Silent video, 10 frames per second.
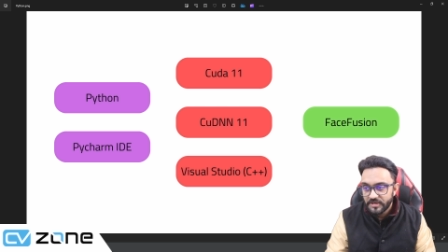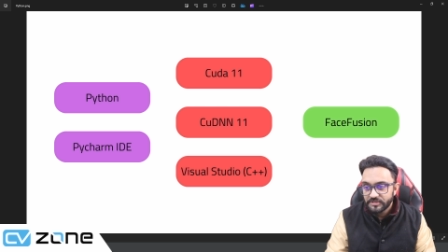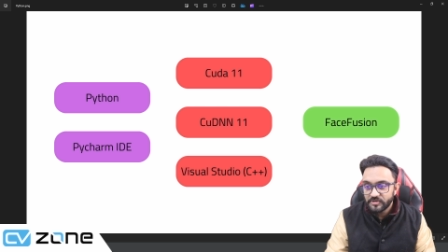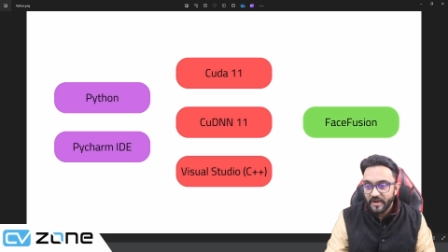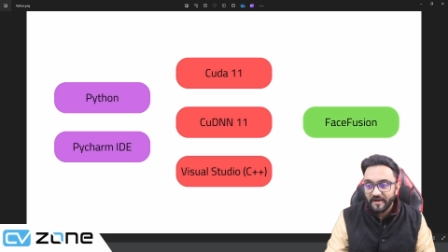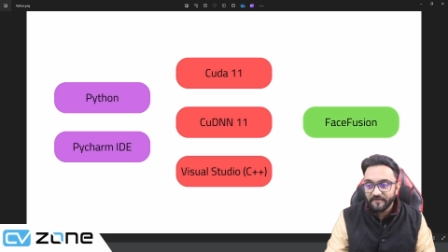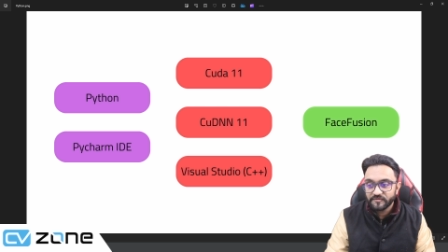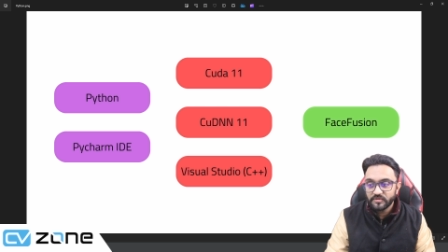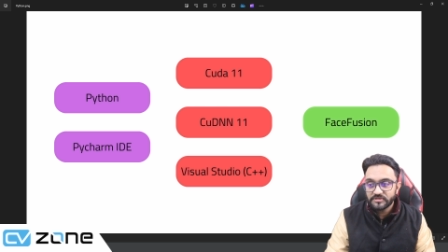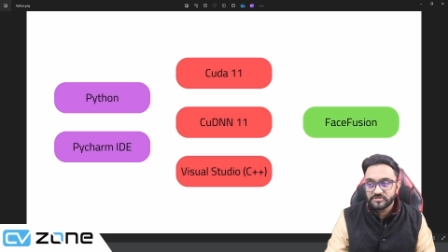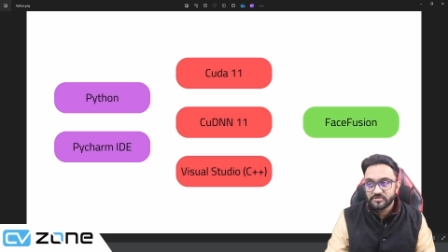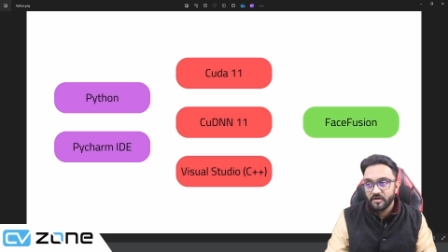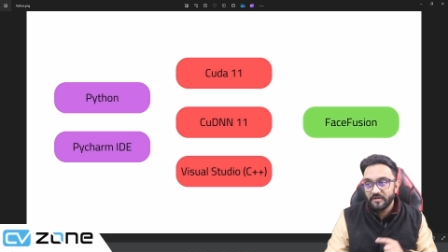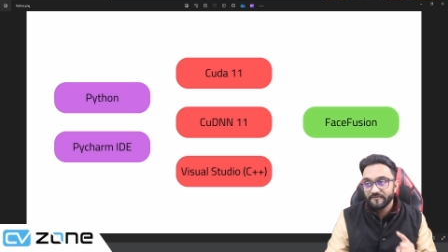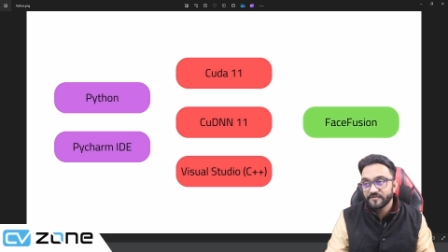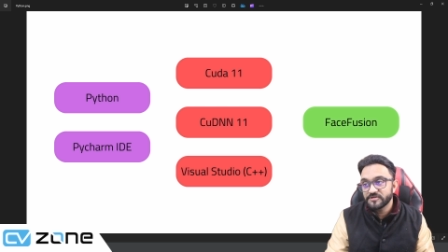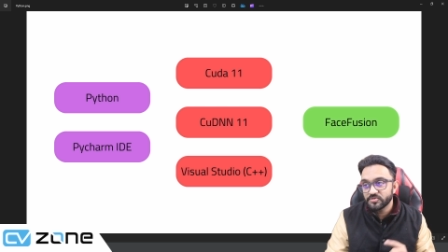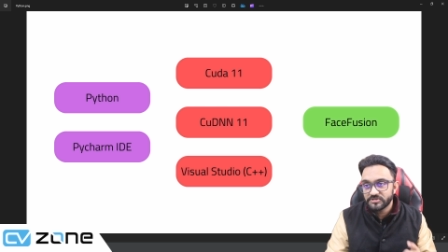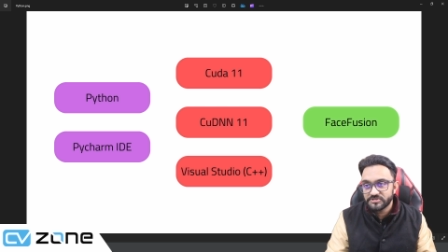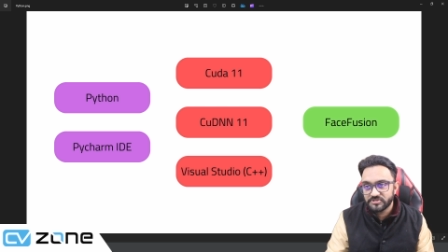You have to install
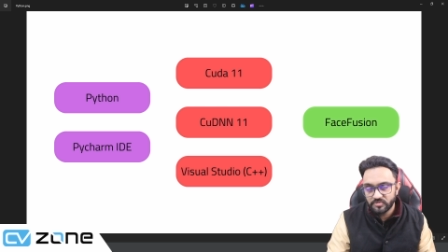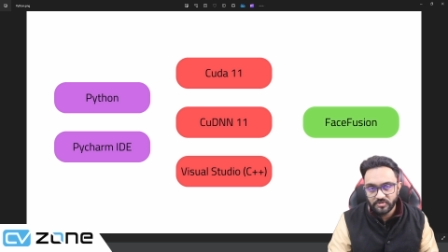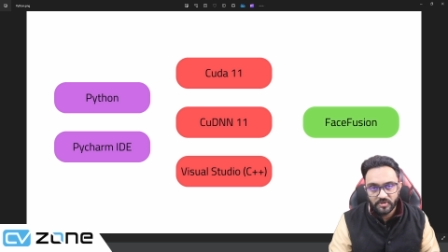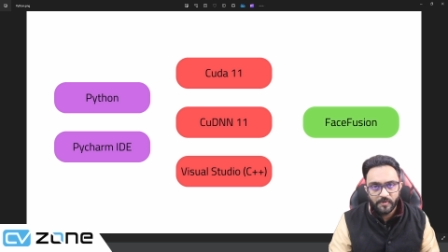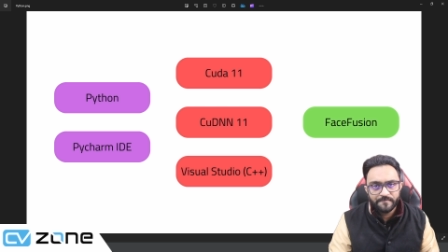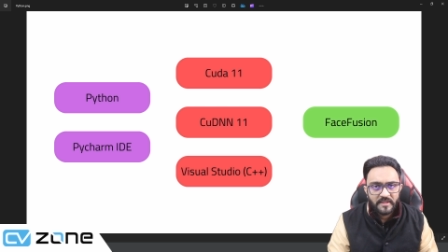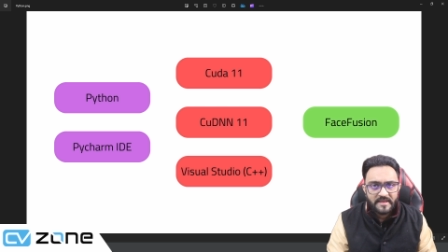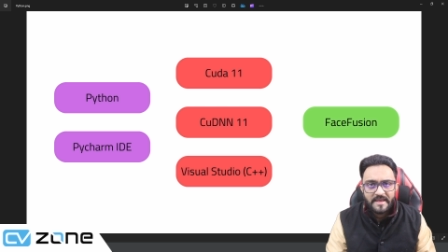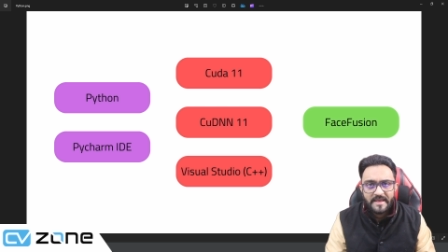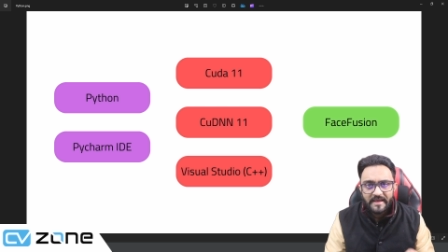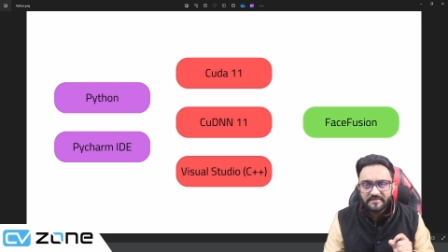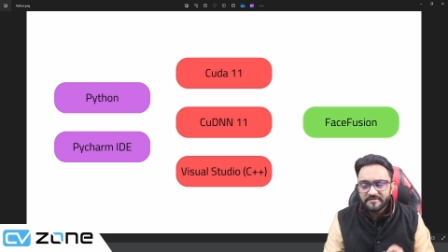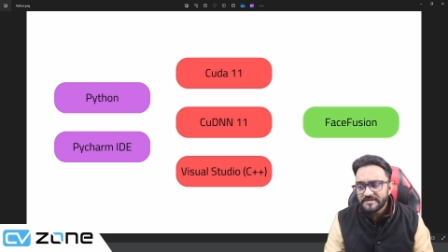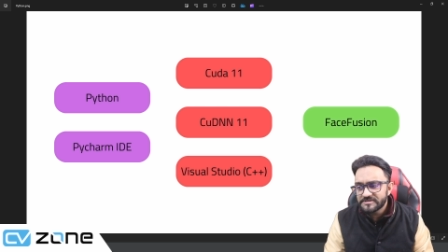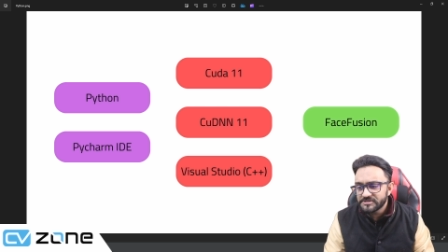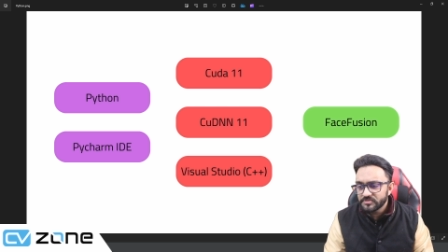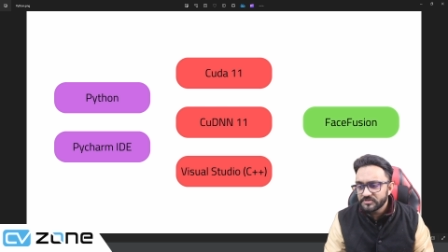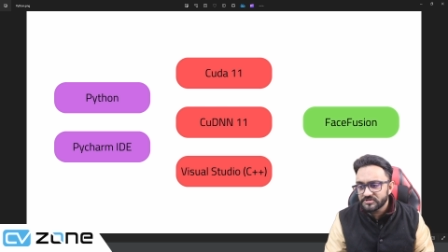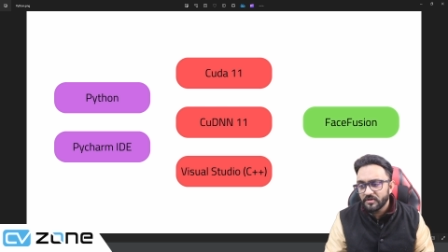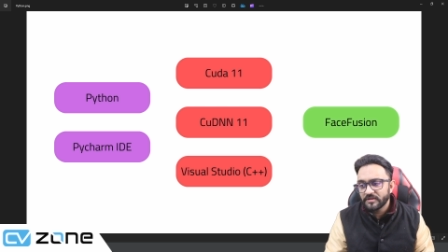Visual Studio. And the reason to
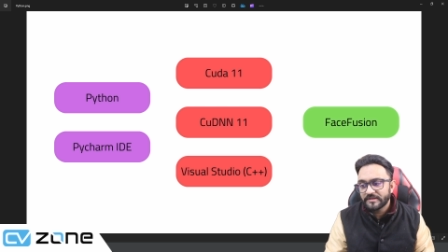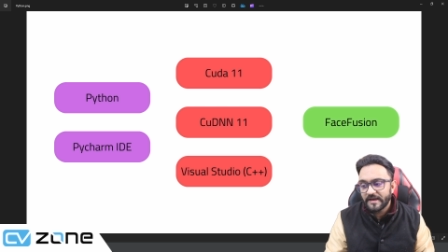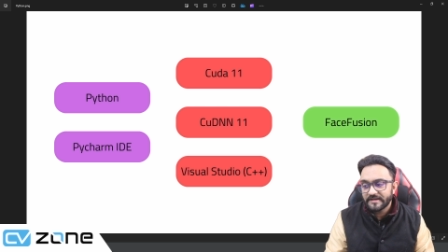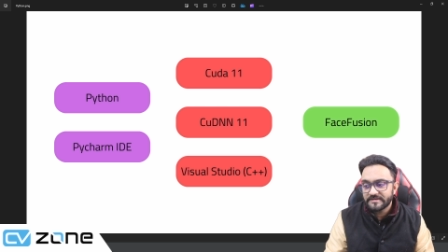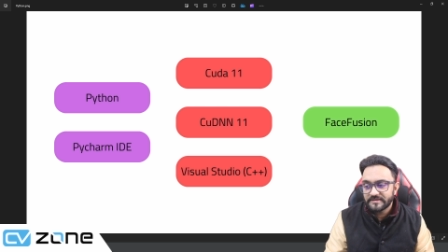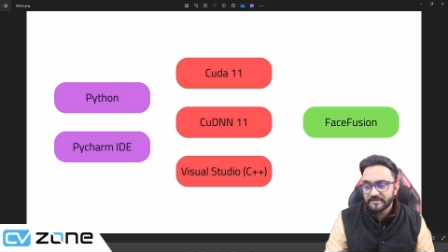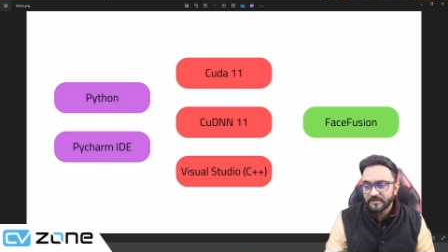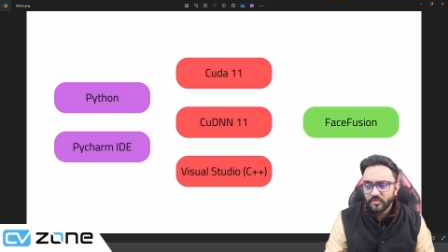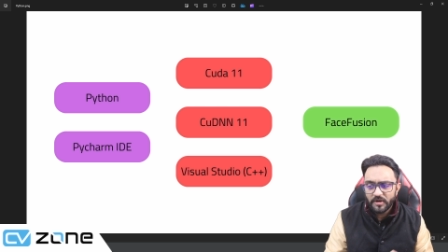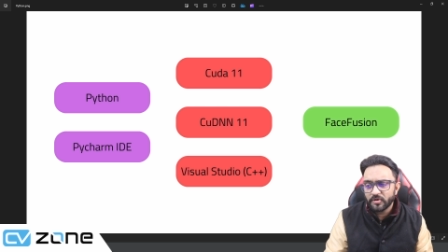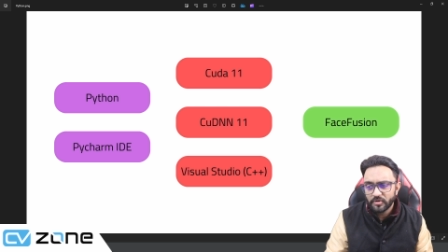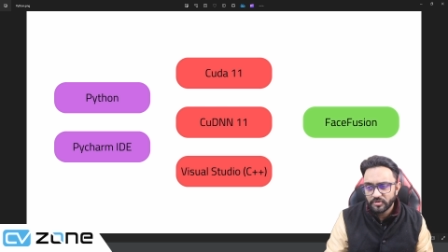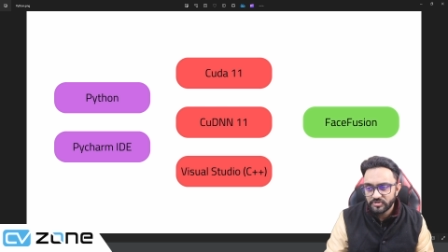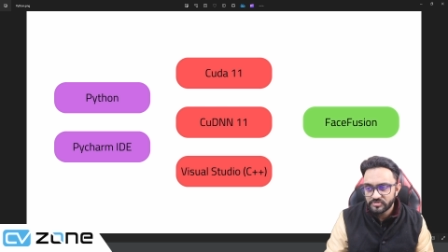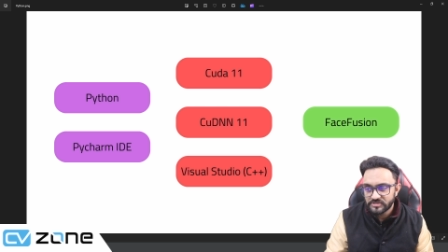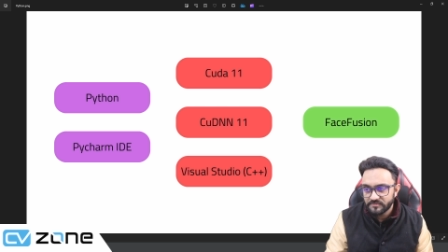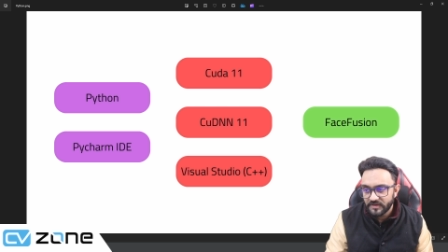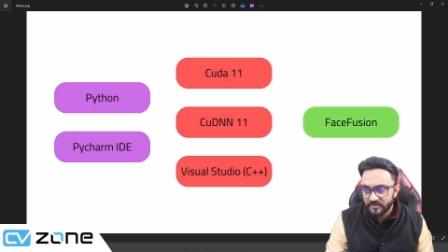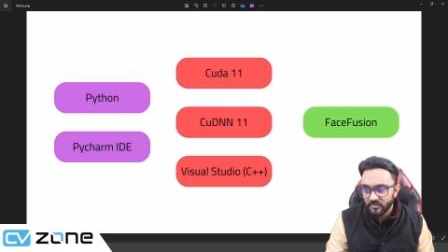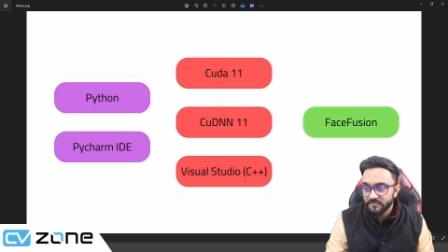install that, we're not going to use it, by
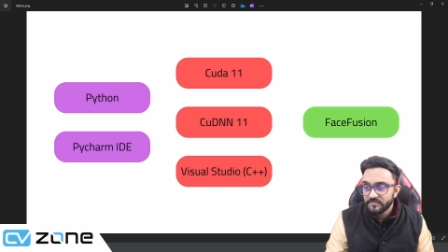the way.